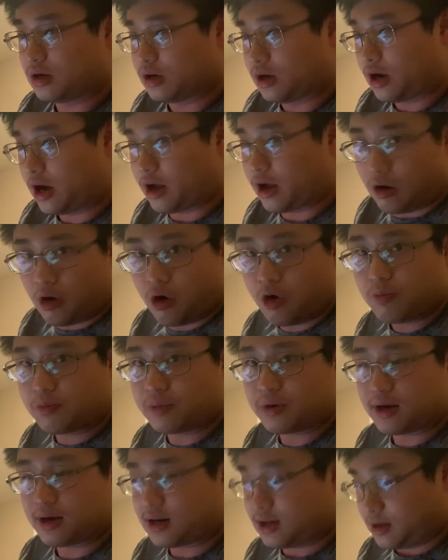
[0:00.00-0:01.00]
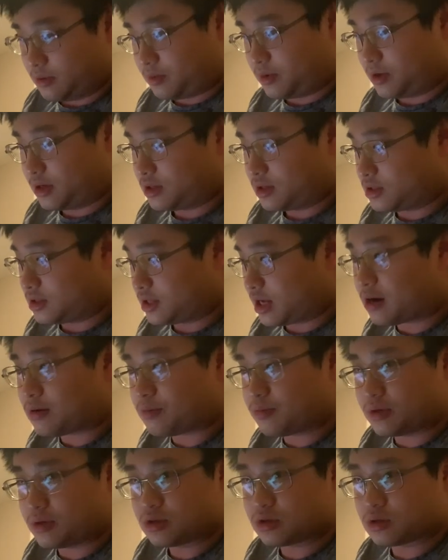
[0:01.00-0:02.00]
I hope not, because that would
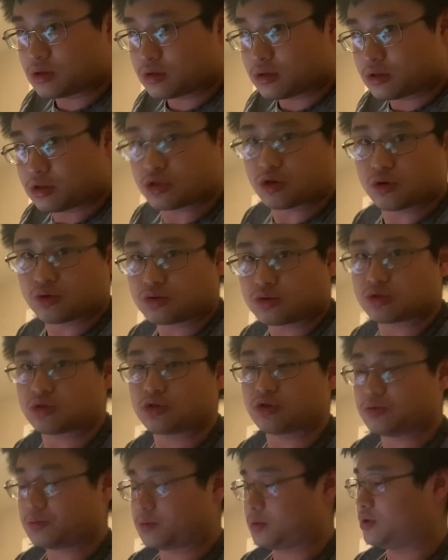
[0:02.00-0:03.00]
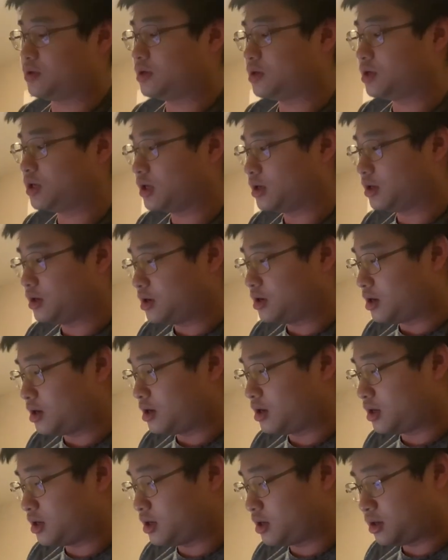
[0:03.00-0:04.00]
be so stupid.
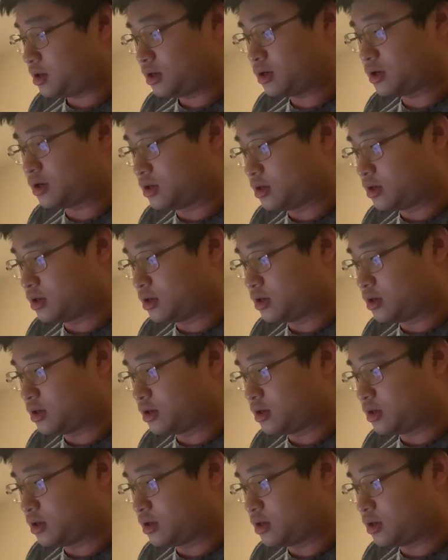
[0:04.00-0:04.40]
And,